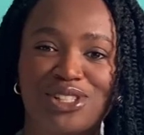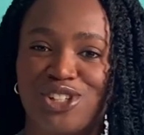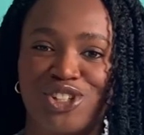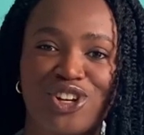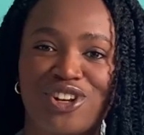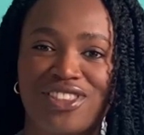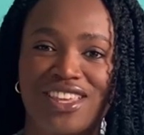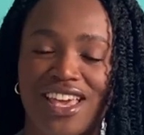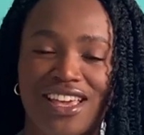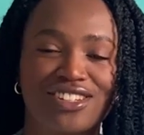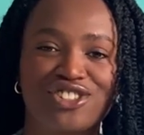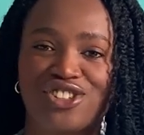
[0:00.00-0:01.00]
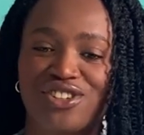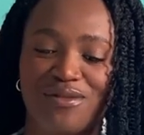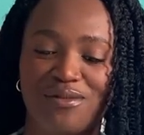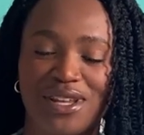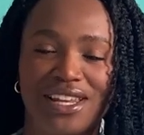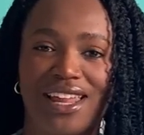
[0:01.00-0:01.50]
a sure thing. Should
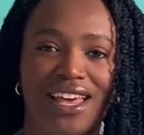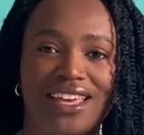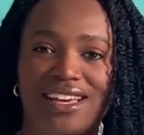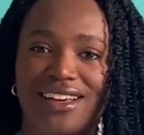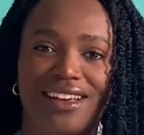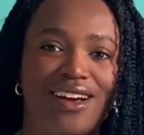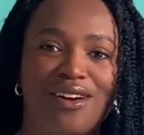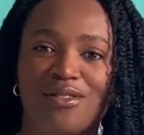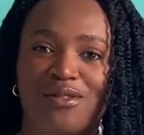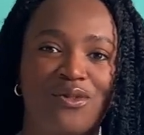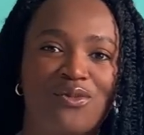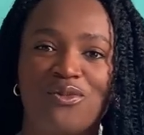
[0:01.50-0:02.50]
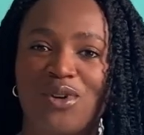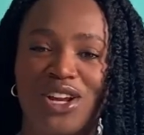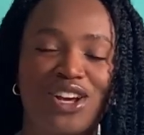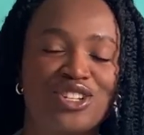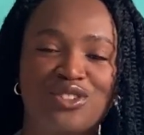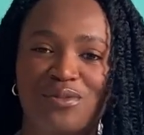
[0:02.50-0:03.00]
have been like a
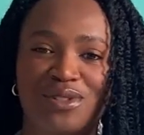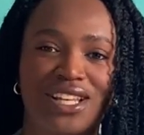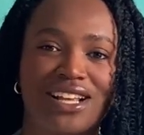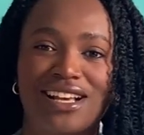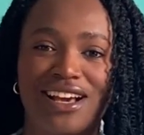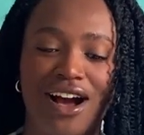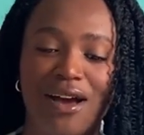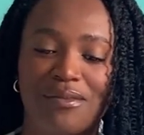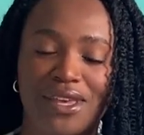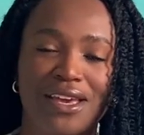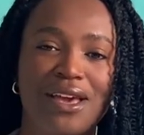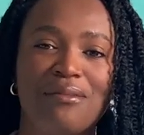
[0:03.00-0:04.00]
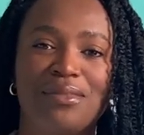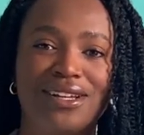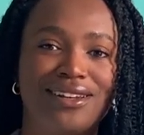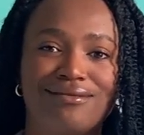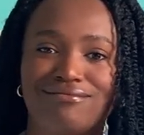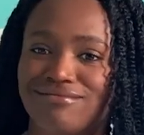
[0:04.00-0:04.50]
100% got me,
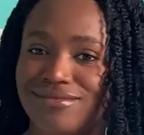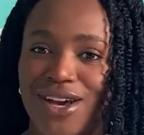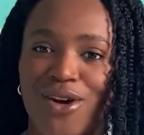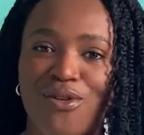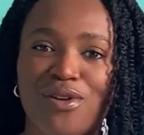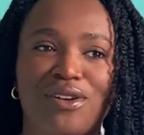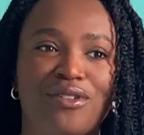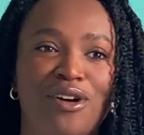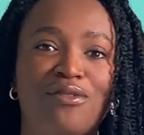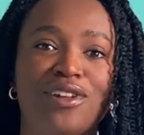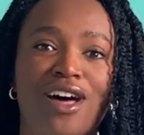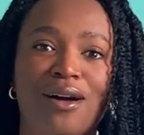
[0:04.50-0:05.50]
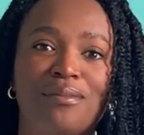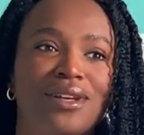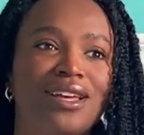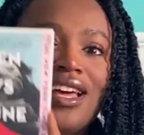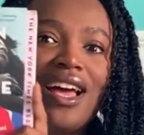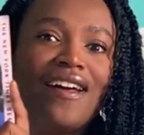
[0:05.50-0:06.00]
but no, a flop.
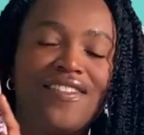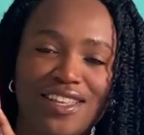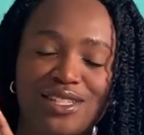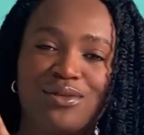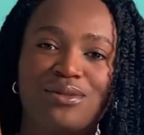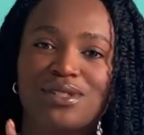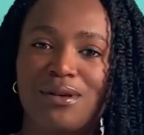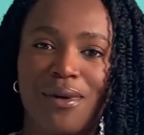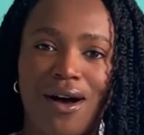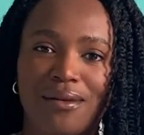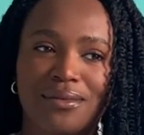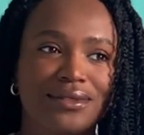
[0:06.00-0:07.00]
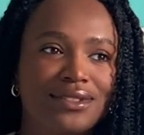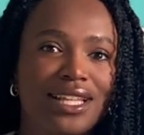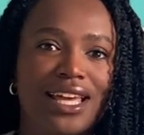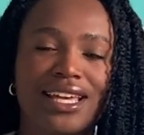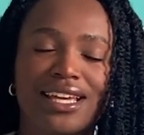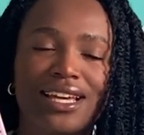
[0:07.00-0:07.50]
And this one was a bop.
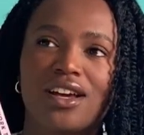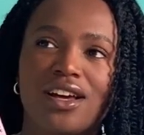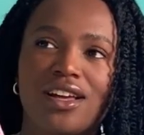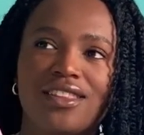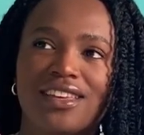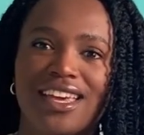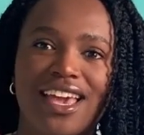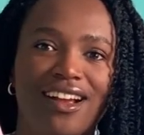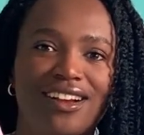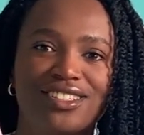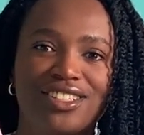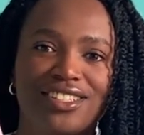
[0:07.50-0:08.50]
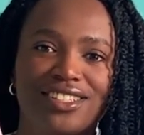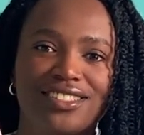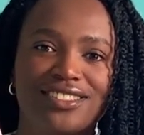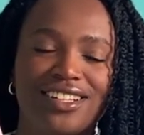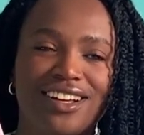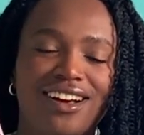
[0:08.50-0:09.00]
Like the
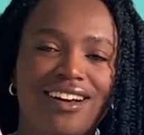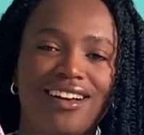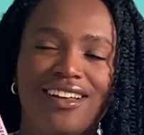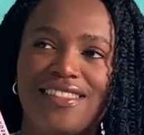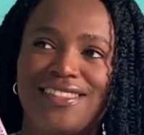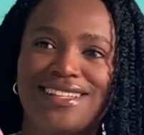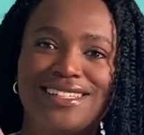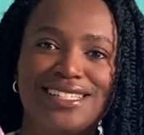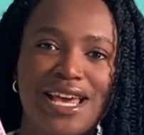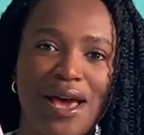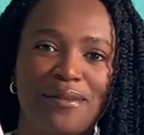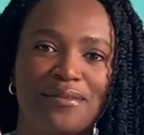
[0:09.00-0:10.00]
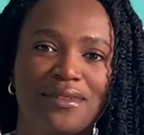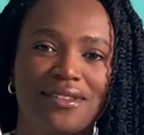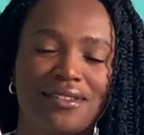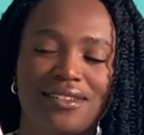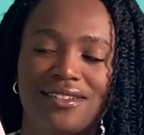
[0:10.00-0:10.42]
characters, the depth,